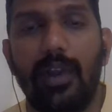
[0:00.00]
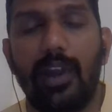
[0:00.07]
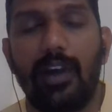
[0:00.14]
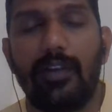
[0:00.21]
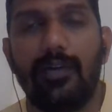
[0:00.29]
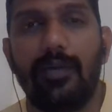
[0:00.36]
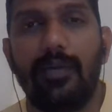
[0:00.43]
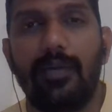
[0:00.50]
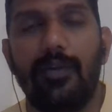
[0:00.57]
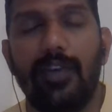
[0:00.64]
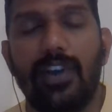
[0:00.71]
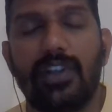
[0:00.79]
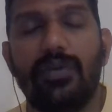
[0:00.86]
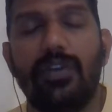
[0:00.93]

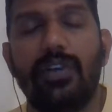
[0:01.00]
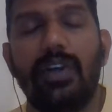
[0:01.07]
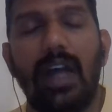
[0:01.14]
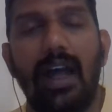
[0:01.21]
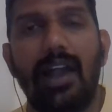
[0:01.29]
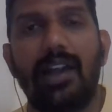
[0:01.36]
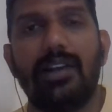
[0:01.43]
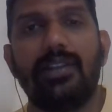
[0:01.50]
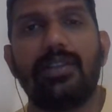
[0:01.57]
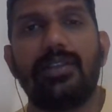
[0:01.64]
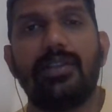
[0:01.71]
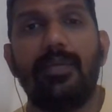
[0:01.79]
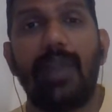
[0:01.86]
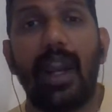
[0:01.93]
Facebook
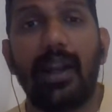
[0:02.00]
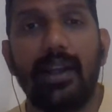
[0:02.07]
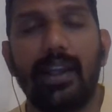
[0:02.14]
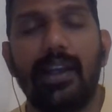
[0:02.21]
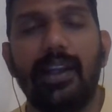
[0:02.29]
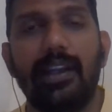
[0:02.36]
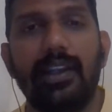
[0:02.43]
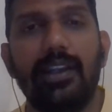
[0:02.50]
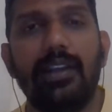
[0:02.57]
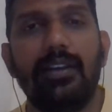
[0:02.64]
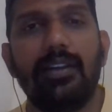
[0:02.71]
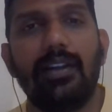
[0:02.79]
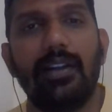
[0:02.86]
ads practically.